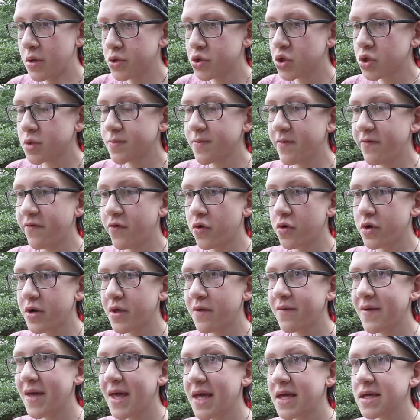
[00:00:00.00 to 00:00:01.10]
Just before
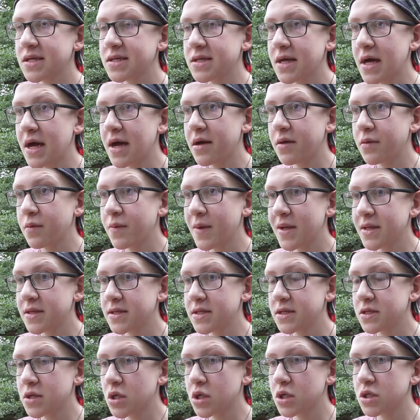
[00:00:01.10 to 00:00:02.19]
New Year's, I
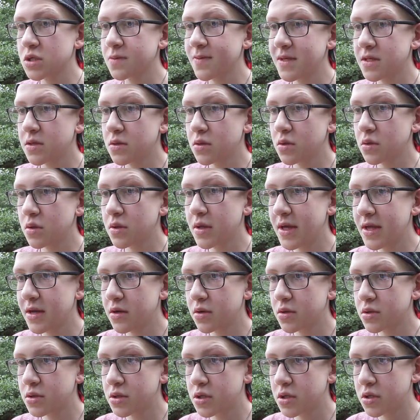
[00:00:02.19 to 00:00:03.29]
went into hospital in
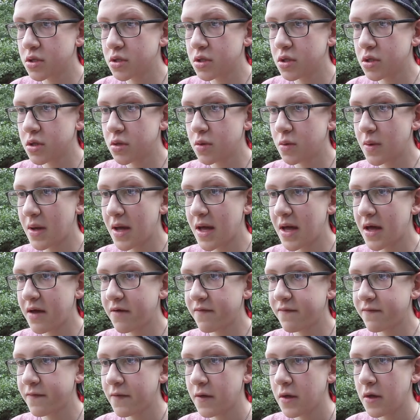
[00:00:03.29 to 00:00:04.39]
order to
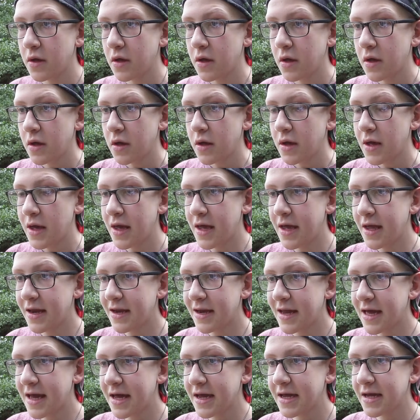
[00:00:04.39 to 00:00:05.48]
have a
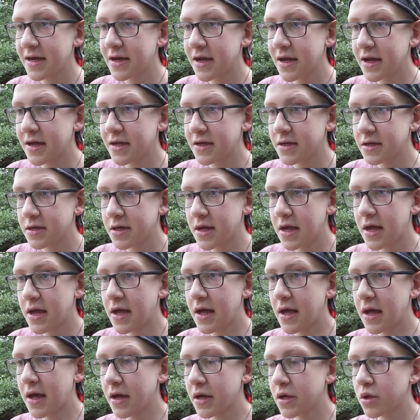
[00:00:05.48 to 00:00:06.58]
line, and
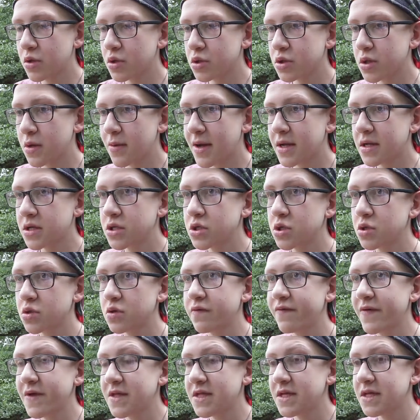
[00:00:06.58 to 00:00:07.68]
I also had a shunt
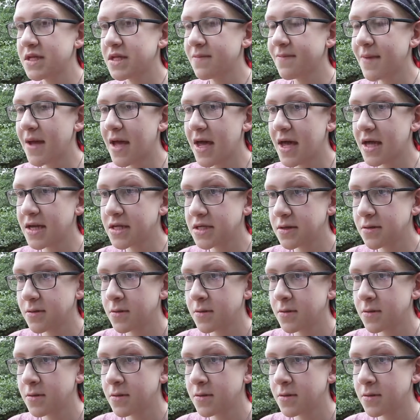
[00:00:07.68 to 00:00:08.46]
fitted in my head.